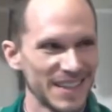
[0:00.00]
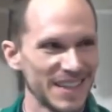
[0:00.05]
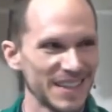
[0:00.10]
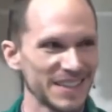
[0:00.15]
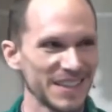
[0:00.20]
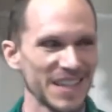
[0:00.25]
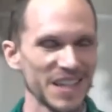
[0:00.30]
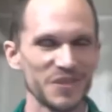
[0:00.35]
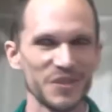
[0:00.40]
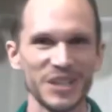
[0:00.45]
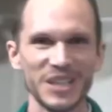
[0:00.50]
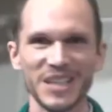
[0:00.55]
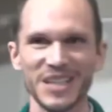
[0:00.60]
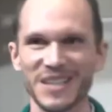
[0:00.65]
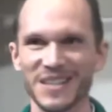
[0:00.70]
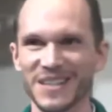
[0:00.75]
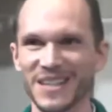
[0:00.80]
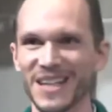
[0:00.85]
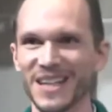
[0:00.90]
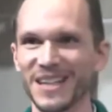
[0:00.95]
I think we need
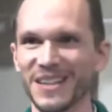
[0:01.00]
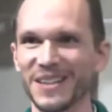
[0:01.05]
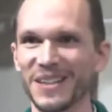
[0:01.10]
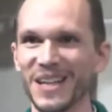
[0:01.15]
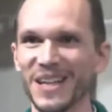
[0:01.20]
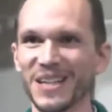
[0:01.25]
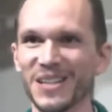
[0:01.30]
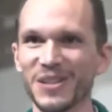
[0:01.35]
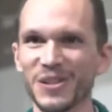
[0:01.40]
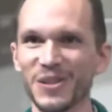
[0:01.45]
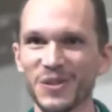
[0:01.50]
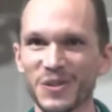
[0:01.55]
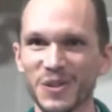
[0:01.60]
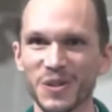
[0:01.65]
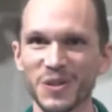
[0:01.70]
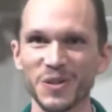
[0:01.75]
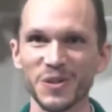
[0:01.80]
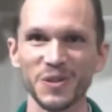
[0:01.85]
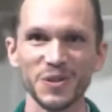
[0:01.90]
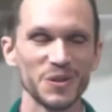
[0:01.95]
to say thank you
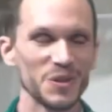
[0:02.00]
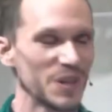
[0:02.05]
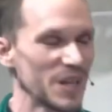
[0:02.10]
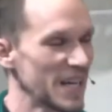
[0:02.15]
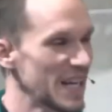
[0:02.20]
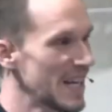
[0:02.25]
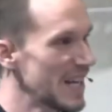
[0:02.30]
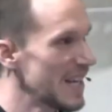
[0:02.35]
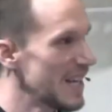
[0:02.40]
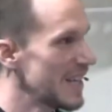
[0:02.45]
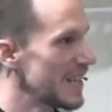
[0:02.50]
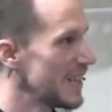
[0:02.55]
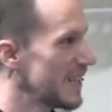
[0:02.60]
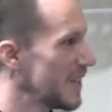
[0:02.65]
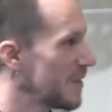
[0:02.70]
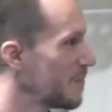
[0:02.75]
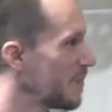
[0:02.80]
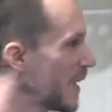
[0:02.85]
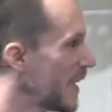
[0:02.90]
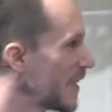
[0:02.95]
to Ed
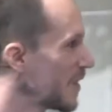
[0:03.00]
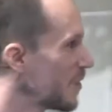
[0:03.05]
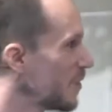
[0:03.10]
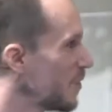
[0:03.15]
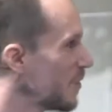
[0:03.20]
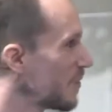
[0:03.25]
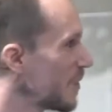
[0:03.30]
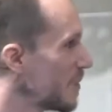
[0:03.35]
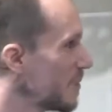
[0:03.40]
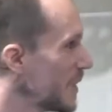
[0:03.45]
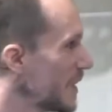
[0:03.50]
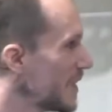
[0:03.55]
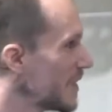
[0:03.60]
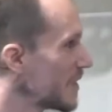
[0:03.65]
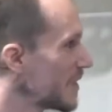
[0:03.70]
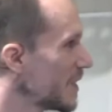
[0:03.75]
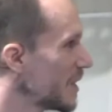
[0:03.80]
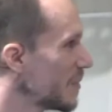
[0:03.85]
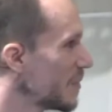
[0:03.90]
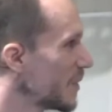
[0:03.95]
and Michael from
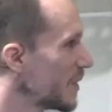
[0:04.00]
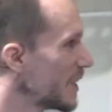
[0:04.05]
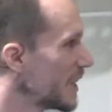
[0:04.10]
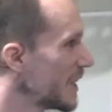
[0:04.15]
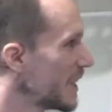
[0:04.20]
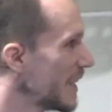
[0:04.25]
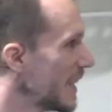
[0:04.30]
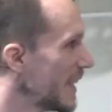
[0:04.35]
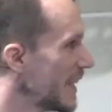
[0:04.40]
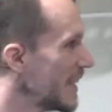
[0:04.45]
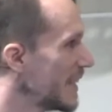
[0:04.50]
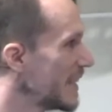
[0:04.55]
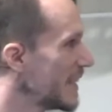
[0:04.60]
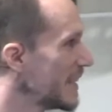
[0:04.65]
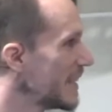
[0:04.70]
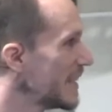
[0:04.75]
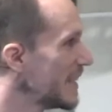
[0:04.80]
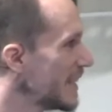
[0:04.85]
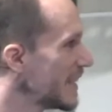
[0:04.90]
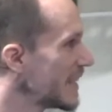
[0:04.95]
East Liberty
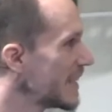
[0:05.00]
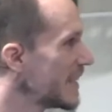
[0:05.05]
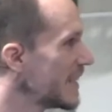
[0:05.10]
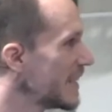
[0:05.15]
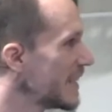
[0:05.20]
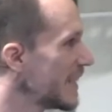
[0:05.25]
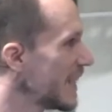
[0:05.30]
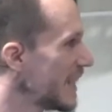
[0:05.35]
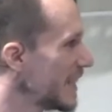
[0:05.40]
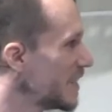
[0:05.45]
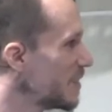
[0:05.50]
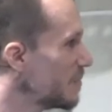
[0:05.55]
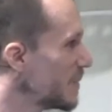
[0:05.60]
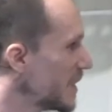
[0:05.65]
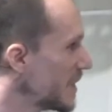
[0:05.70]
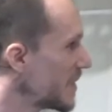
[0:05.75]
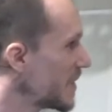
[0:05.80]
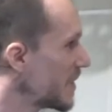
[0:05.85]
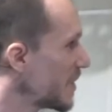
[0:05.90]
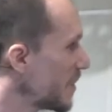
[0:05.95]
and Nikki and
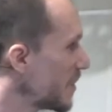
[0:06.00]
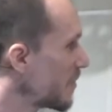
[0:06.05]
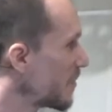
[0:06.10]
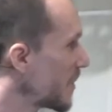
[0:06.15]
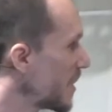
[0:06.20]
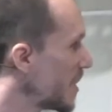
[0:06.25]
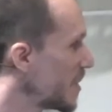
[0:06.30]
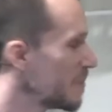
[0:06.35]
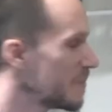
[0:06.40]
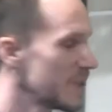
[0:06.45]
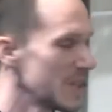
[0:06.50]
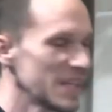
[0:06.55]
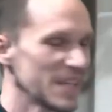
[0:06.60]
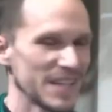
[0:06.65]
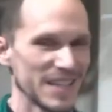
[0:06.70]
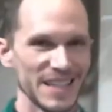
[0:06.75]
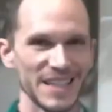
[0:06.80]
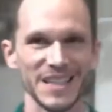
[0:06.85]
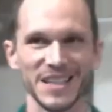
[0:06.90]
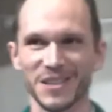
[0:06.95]
Nemesio from
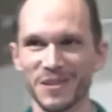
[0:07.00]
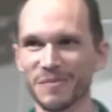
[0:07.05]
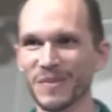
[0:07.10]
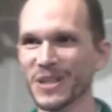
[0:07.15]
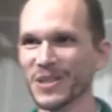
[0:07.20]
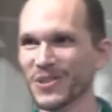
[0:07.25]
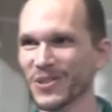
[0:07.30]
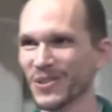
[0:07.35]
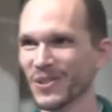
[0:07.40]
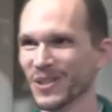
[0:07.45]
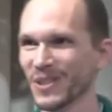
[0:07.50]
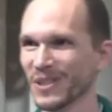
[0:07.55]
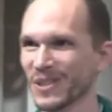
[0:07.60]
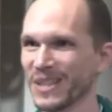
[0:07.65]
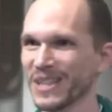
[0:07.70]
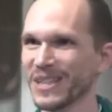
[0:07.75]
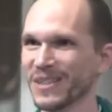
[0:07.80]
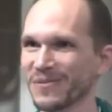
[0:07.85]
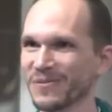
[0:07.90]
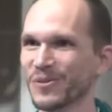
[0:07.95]
Eastminster
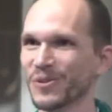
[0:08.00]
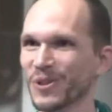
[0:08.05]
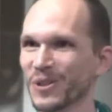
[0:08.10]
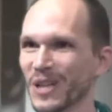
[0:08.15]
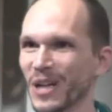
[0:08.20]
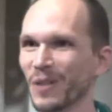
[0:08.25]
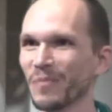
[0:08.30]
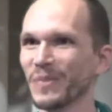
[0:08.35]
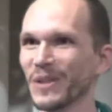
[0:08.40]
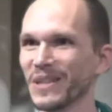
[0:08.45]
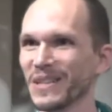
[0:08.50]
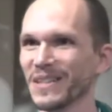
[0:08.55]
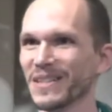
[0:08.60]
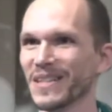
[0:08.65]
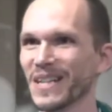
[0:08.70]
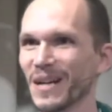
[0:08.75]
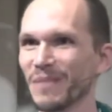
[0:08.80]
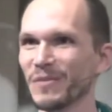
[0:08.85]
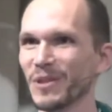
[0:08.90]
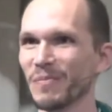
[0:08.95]
uh, for helping this
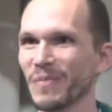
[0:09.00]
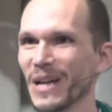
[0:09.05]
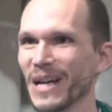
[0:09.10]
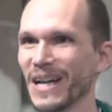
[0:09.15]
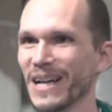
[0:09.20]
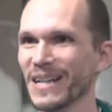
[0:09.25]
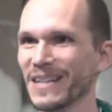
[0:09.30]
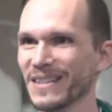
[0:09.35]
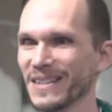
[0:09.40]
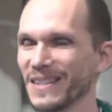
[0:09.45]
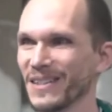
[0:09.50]
come to pass.